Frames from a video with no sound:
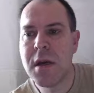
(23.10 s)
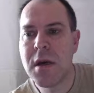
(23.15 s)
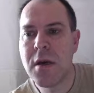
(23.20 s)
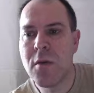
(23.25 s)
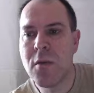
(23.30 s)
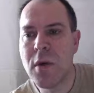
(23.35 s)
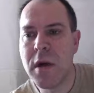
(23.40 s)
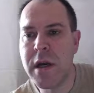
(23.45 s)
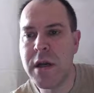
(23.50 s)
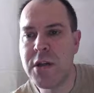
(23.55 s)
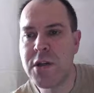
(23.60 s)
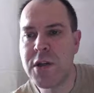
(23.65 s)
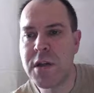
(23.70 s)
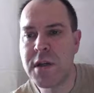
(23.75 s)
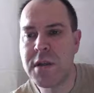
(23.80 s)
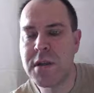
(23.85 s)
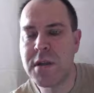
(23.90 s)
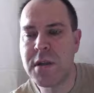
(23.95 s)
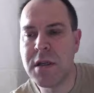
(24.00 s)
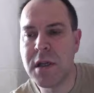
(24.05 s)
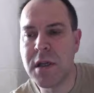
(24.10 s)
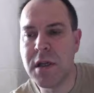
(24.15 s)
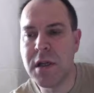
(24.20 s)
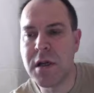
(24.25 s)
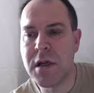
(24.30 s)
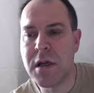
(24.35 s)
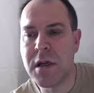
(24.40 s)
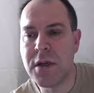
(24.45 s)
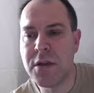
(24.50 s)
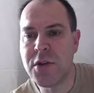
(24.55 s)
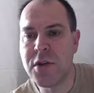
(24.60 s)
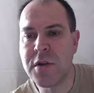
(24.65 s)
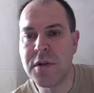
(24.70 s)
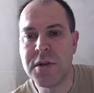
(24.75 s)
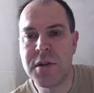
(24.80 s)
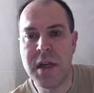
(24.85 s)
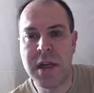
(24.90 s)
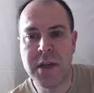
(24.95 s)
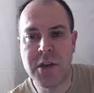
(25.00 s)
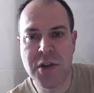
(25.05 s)
which is the
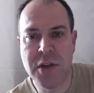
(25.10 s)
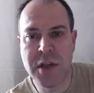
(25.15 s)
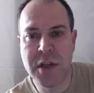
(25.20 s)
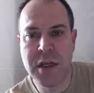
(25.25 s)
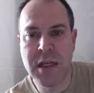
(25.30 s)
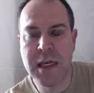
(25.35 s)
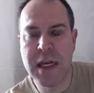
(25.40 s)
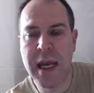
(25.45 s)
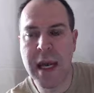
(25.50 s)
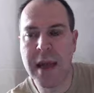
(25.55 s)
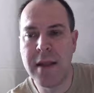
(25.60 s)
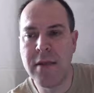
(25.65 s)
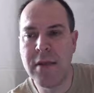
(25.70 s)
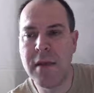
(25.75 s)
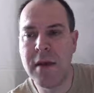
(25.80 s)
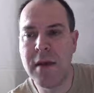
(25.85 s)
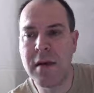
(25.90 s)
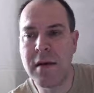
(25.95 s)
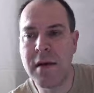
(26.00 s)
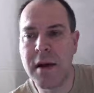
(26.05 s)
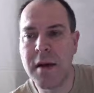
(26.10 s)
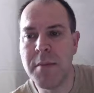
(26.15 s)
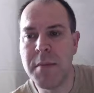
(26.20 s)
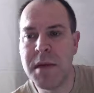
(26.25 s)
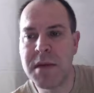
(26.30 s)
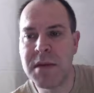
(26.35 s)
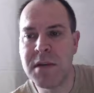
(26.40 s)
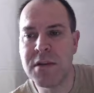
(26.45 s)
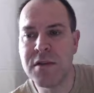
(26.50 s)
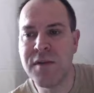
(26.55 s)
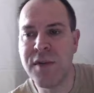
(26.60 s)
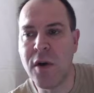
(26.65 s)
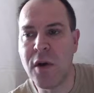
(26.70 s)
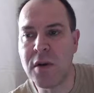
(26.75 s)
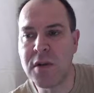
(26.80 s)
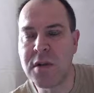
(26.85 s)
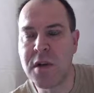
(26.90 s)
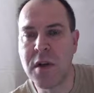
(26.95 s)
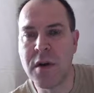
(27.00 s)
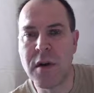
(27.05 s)
jurisdiction that their business
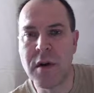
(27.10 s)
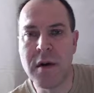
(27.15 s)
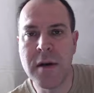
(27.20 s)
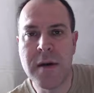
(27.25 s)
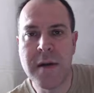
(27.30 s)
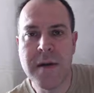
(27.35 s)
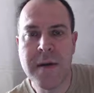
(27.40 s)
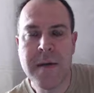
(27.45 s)
falls under.